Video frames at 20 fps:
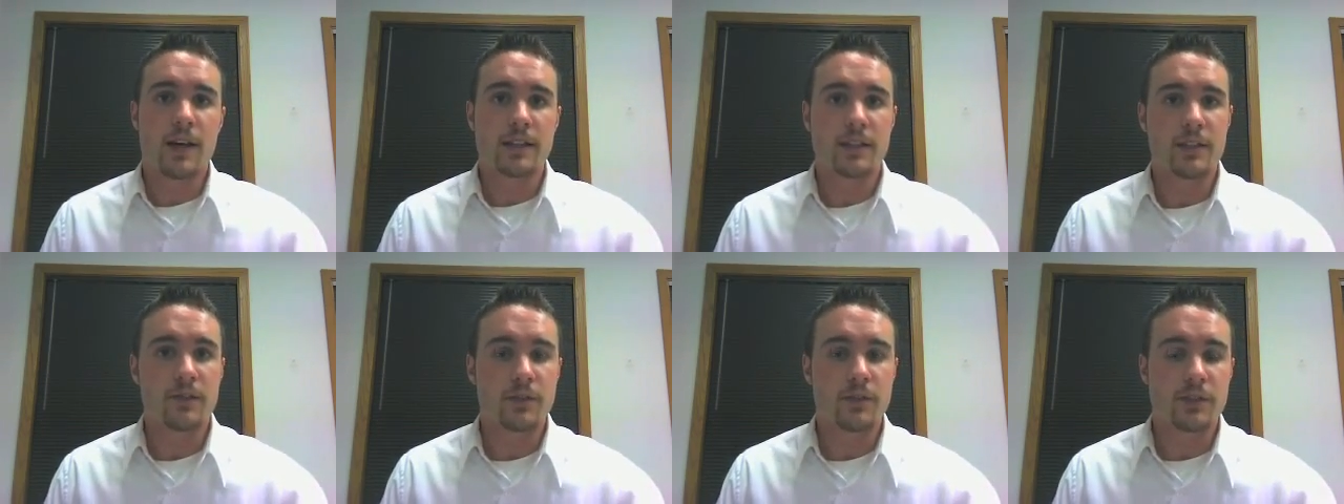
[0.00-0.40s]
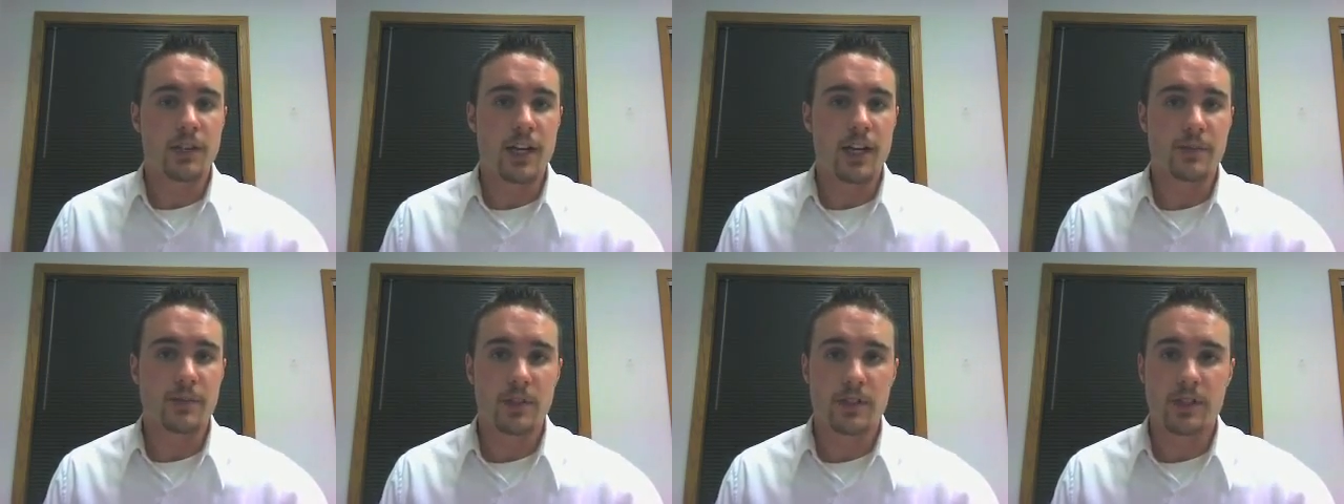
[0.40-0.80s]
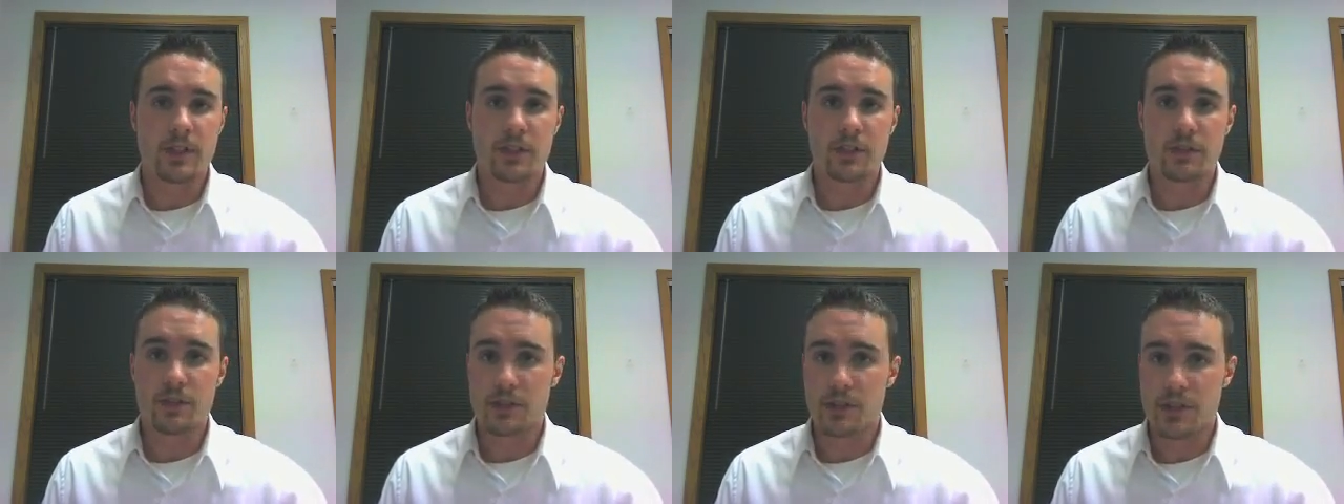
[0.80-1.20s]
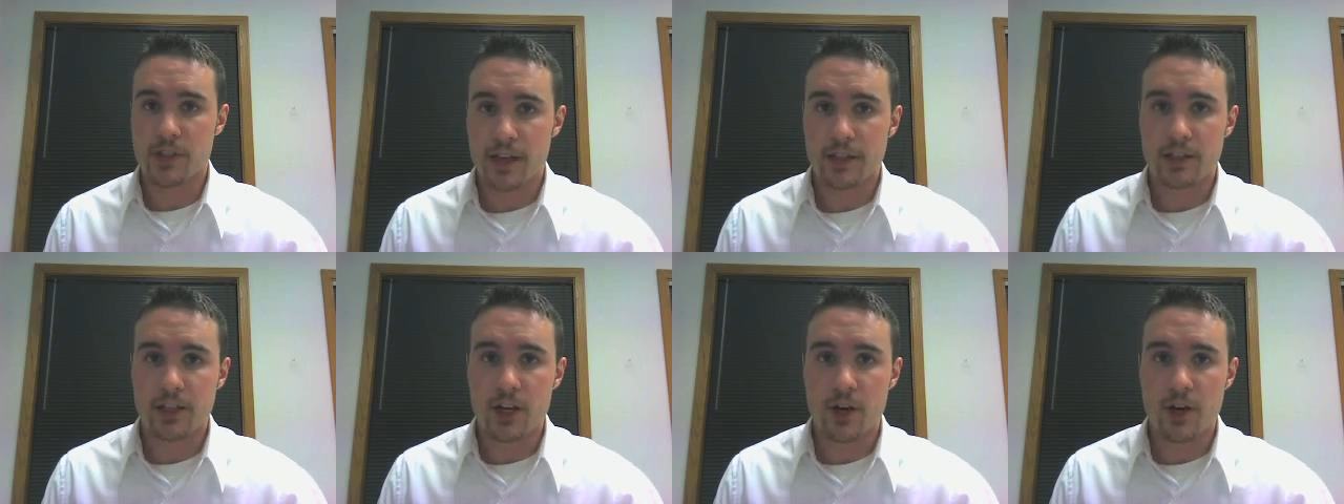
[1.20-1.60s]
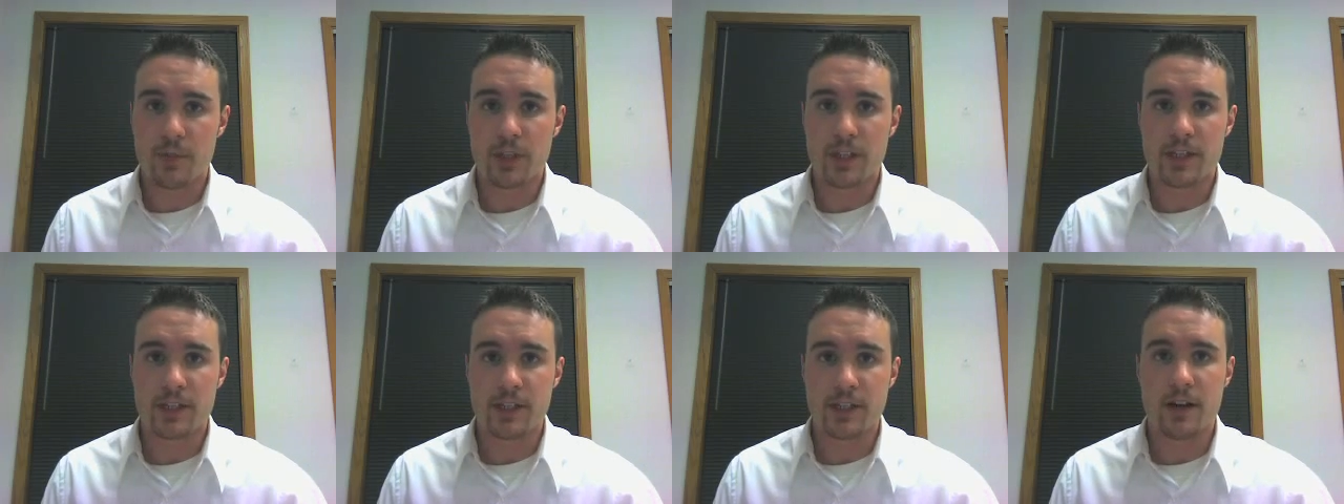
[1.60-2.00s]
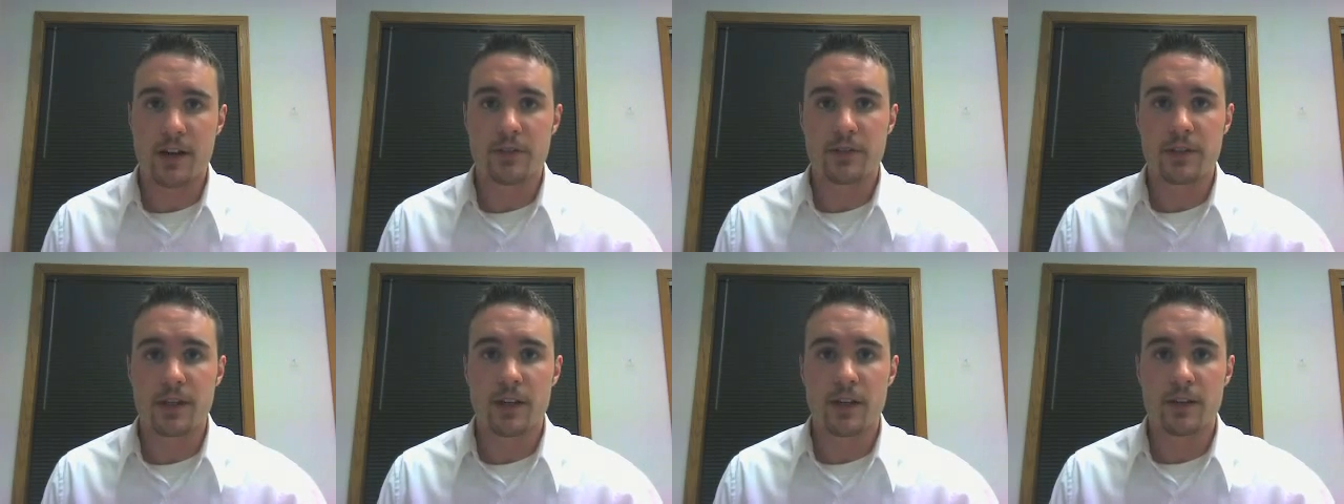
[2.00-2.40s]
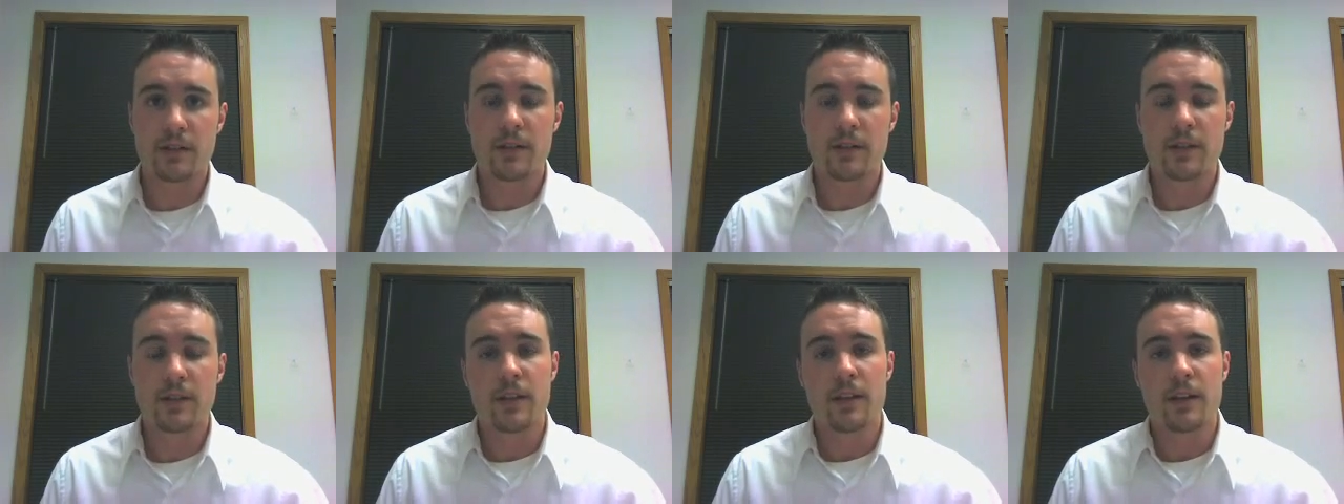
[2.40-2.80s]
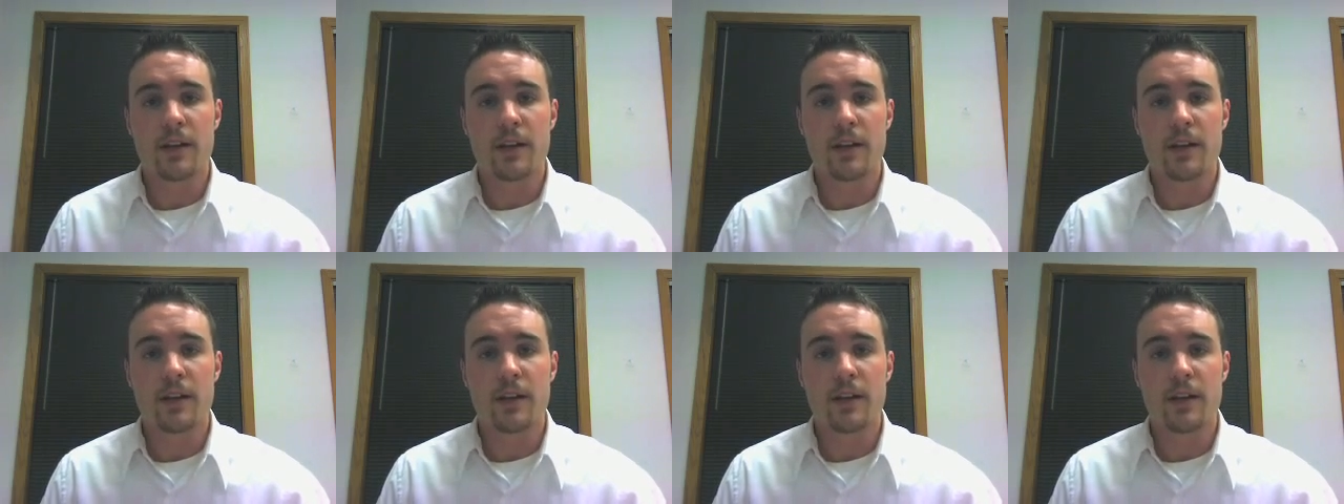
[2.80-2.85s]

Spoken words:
different types of digital sign companies out there.